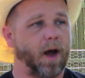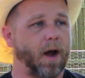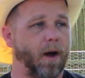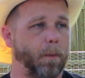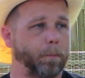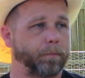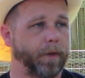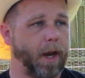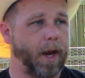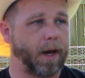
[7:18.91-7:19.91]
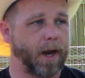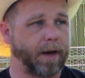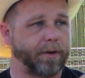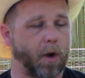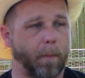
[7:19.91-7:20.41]
and I
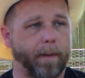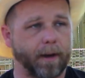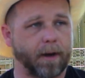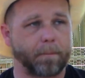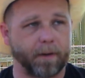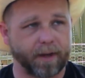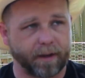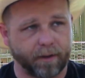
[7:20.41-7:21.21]
don't pick up on that